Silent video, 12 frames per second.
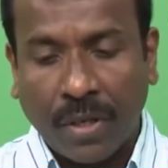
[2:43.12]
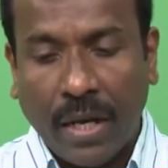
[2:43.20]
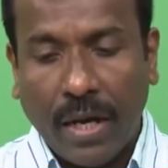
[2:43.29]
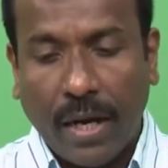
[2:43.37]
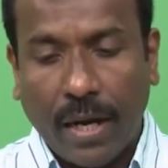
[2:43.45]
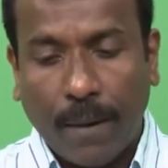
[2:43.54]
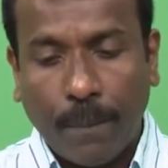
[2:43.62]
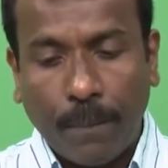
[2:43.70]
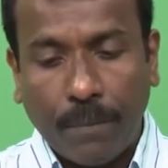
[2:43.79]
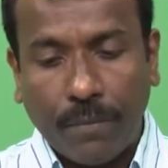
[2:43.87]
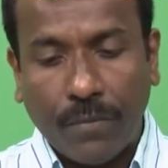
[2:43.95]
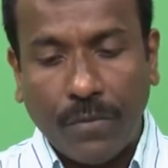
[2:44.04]
Um,
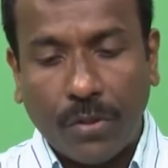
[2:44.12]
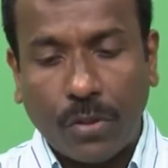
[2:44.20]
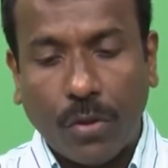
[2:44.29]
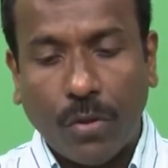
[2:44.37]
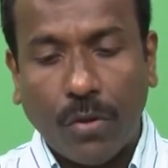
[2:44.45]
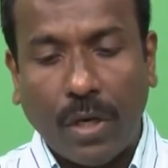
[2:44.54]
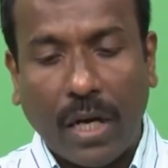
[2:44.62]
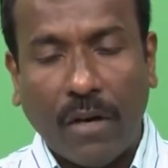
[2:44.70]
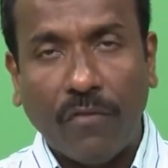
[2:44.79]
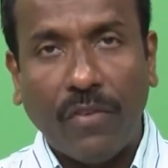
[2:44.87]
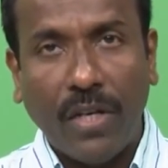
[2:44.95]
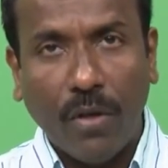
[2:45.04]
so,
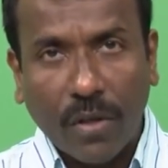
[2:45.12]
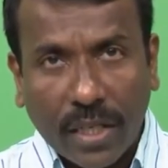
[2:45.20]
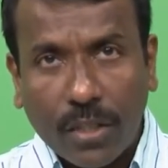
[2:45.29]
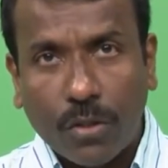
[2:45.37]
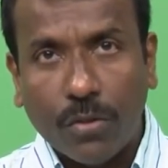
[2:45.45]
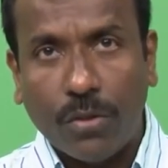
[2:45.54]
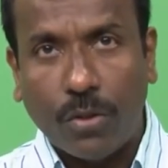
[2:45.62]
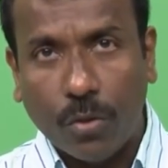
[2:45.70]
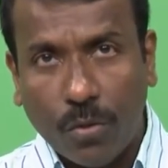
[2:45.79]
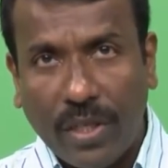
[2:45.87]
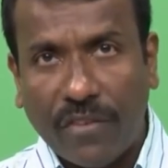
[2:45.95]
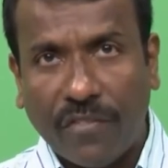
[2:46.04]
we will look into
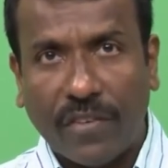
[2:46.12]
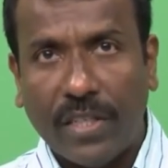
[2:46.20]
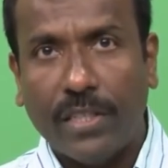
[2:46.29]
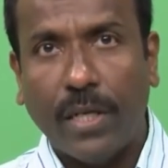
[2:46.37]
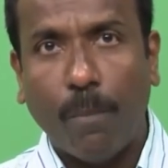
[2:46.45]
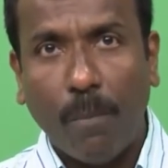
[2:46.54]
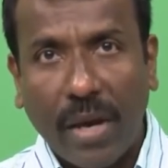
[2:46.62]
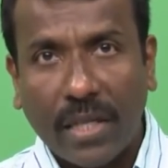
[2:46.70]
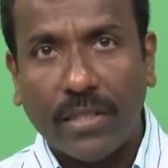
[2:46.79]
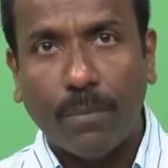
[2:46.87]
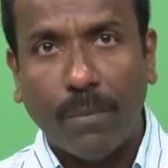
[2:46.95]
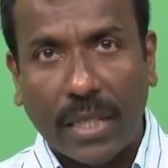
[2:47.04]
two different
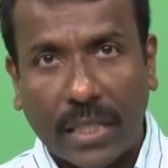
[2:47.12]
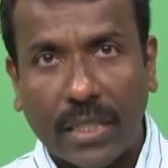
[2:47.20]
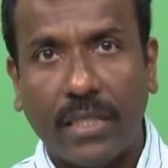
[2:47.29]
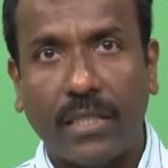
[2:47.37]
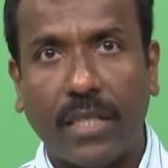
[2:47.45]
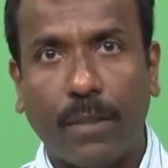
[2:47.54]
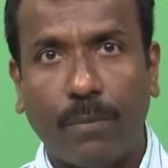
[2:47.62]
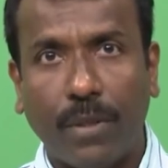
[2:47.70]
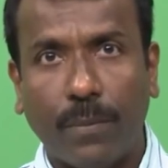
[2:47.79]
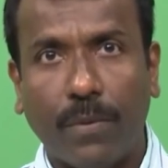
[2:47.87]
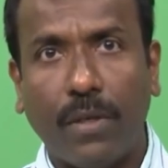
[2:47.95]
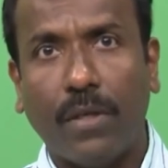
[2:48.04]
major methods that
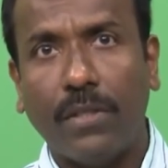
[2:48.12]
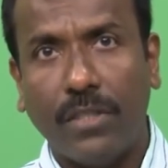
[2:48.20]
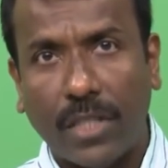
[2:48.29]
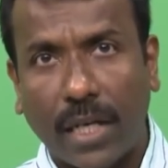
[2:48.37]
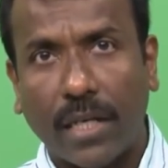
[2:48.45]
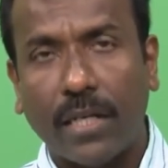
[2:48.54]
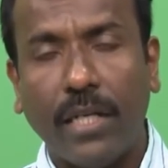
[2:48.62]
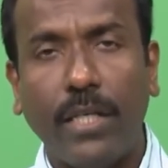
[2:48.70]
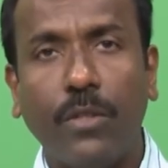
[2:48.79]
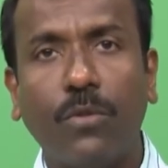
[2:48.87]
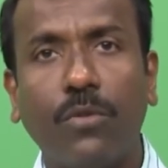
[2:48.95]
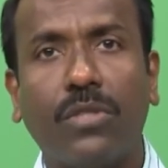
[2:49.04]
people generally
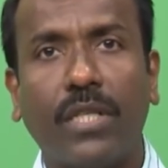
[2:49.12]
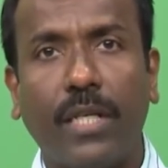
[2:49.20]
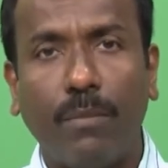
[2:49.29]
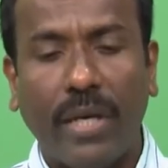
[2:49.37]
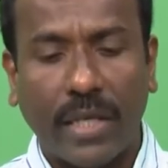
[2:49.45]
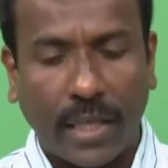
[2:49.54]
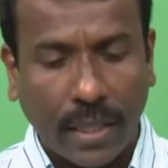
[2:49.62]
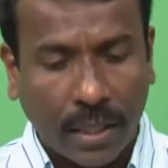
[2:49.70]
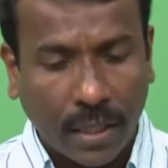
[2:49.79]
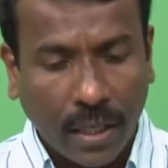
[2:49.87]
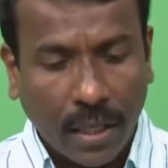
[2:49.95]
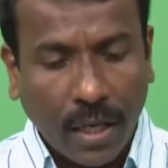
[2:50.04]
use in making
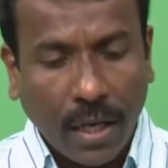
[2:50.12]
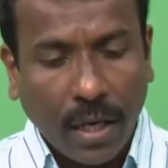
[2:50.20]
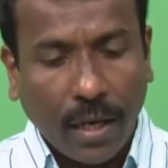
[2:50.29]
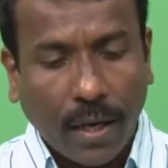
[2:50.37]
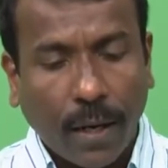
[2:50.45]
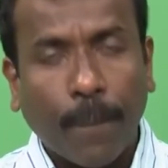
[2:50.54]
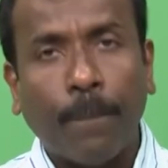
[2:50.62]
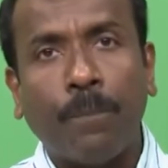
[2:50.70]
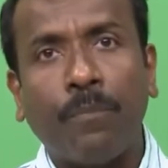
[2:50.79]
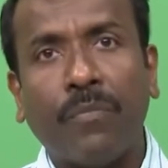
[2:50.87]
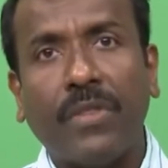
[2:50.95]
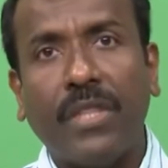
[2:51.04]

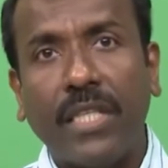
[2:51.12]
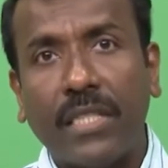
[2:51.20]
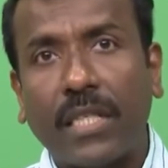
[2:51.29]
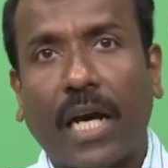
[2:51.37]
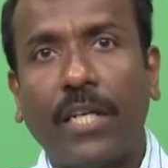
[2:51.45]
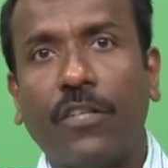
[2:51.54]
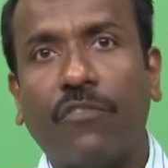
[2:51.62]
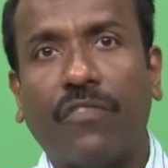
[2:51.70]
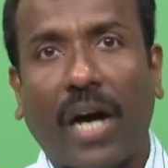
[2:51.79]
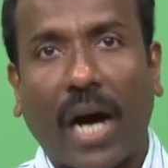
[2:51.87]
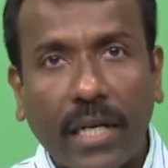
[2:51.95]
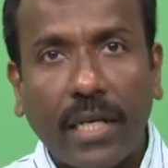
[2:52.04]
um, these kind of
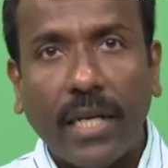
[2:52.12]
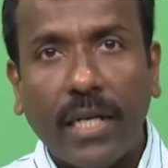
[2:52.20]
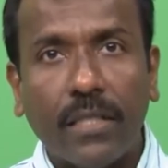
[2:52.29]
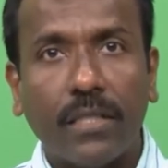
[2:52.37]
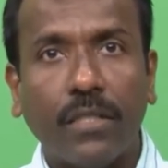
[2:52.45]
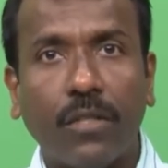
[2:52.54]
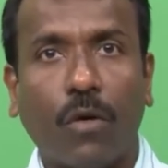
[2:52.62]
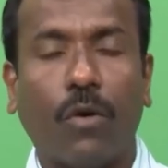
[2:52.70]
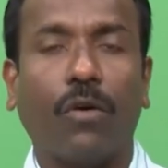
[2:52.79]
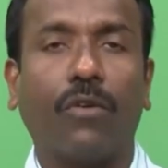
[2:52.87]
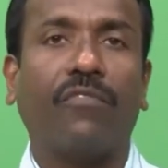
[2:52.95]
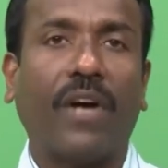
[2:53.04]
ad layers
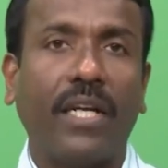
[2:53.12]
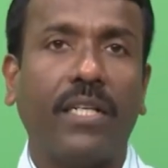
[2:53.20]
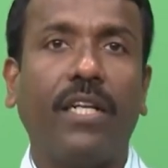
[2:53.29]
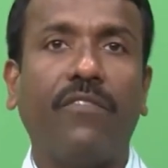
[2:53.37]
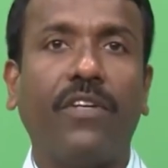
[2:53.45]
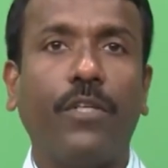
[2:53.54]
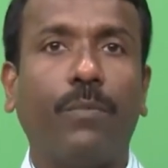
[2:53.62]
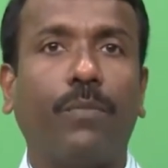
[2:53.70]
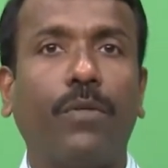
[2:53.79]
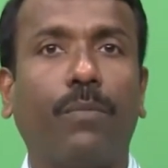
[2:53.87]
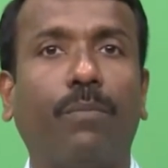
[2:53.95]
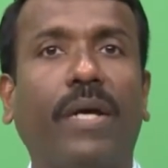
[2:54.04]
or finally, when you
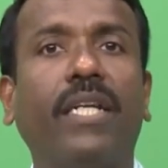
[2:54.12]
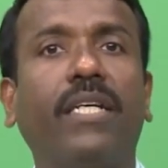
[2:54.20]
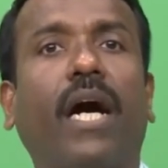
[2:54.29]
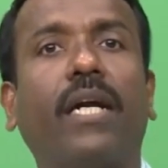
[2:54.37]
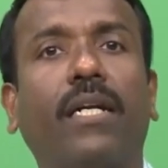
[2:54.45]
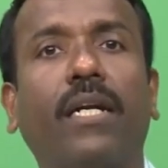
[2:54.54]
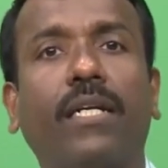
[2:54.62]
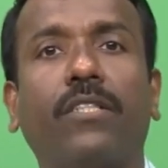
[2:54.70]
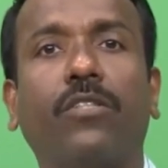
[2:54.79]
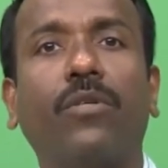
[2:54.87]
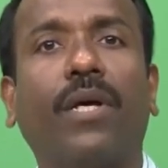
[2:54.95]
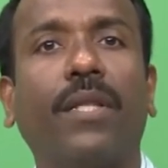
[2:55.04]
put many ad layers
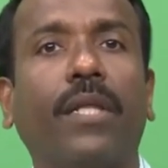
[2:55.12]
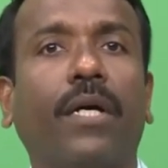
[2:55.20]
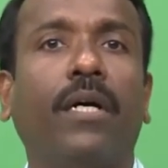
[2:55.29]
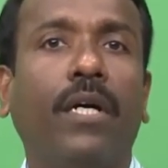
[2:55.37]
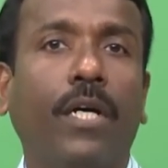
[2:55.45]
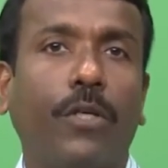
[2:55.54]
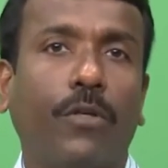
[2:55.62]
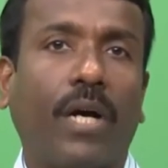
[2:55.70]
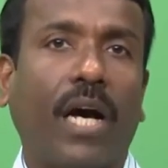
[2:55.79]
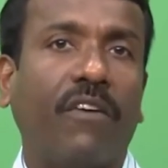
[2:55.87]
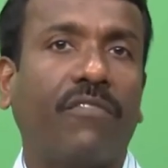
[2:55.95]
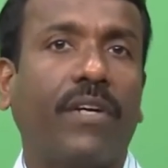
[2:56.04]
together you
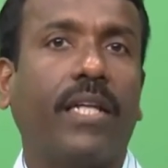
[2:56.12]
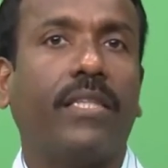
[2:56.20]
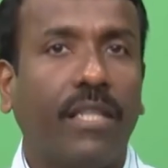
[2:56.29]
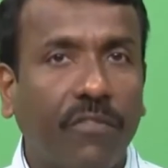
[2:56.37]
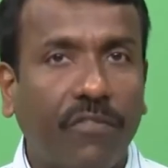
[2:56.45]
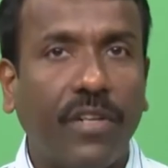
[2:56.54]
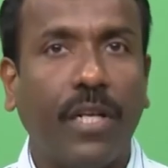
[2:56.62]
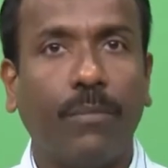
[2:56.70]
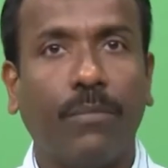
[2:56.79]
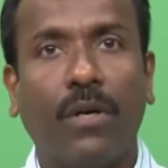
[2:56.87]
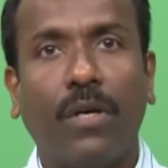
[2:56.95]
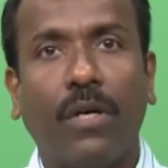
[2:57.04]
have a thin
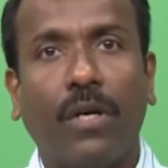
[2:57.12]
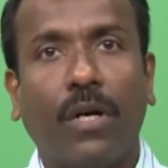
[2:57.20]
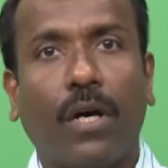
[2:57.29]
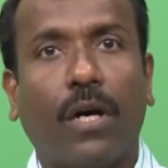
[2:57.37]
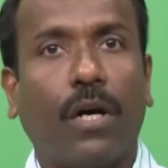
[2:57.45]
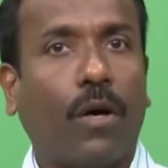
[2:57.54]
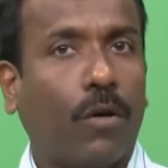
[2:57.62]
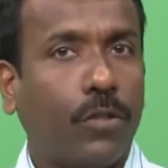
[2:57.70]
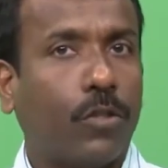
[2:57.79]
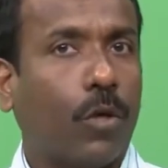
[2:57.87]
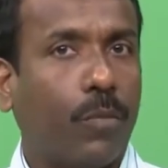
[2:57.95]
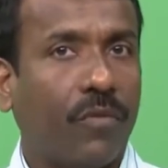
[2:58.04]
film uh, on
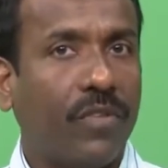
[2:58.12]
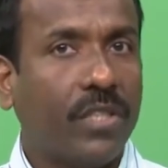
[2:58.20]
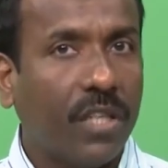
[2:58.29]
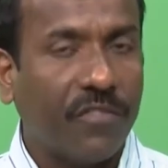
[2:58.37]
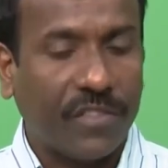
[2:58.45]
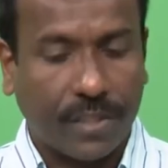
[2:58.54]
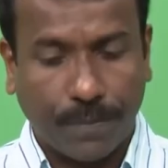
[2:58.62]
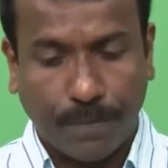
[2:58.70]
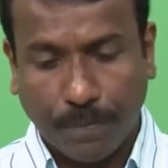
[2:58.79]
top of a surface.